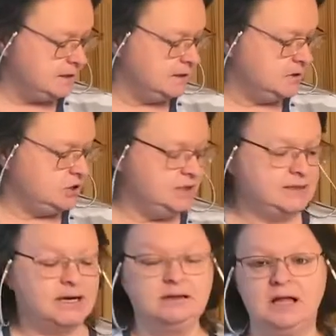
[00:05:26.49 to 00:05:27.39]
she's
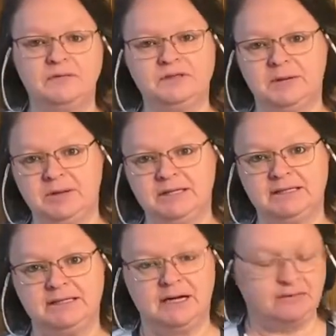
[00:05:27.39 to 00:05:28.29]
going to love some of this
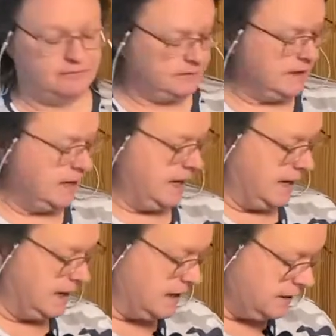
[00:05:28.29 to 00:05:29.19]
stuff.
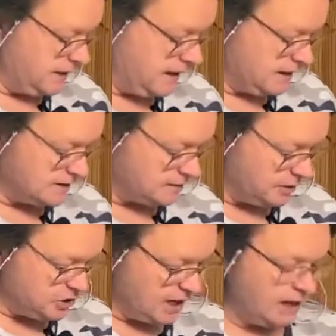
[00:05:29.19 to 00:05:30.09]
And anything, there's a
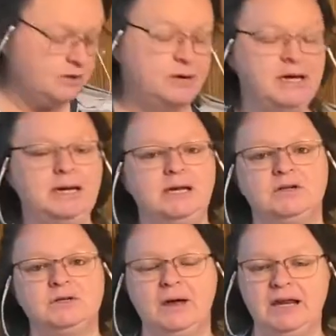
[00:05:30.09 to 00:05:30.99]
bunch of Halloween in here.
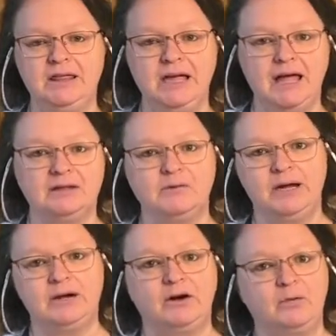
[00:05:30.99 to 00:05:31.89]
So anything
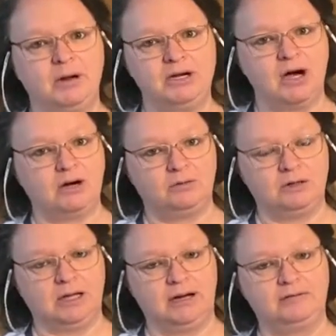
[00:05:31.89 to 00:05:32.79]
Halloween, her and my daughter will
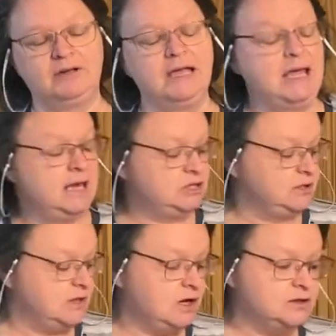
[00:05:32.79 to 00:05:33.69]
love.
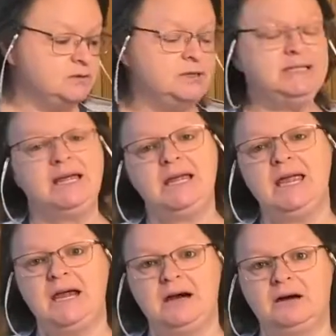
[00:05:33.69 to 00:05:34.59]
She's also in
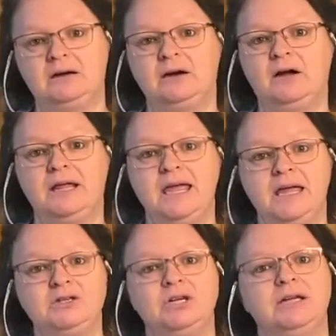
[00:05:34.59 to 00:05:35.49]
daycare on
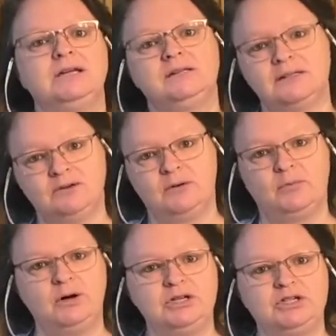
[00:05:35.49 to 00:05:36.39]
occasion. So I'm
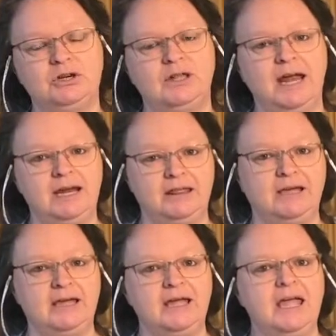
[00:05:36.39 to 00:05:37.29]
pretty sure that
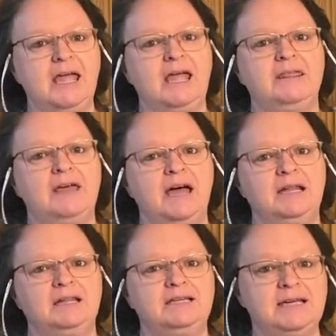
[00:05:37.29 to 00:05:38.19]
anything that
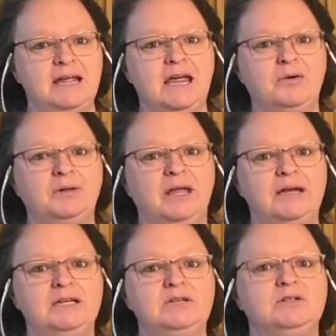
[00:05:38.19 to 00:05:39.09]
the daycare would
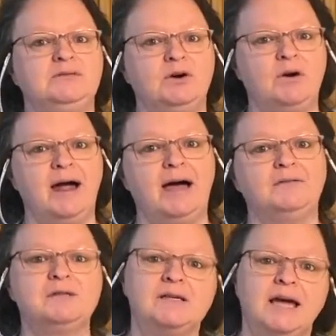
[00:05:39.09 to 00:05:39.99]
like to use for
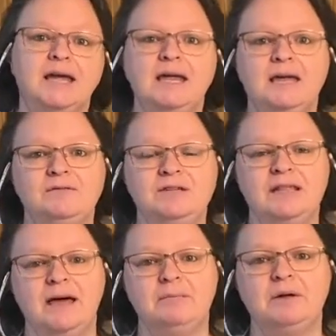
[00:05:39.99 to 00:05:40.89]
crafts, I can give to them